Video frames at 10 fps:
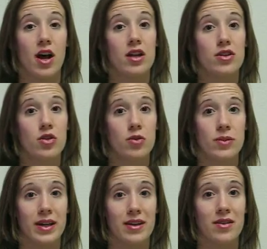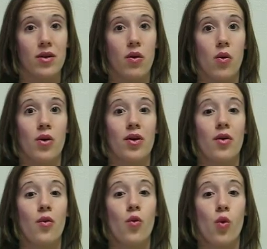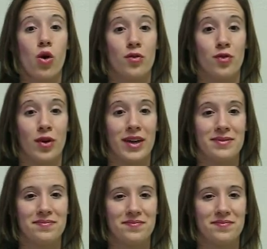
called coumadin, or warfarin.